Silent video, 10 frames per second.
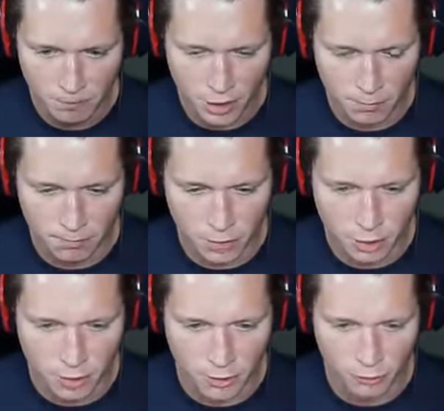Little,
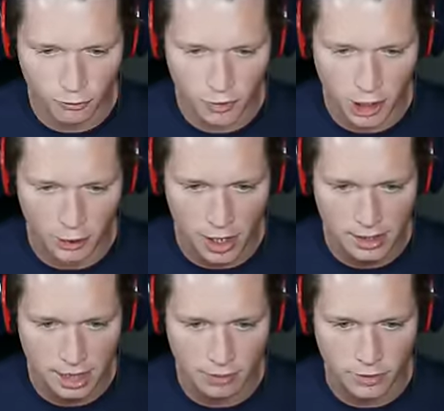little bit of, you know, nice
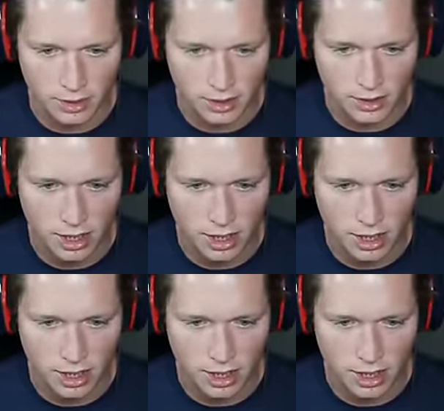conversation.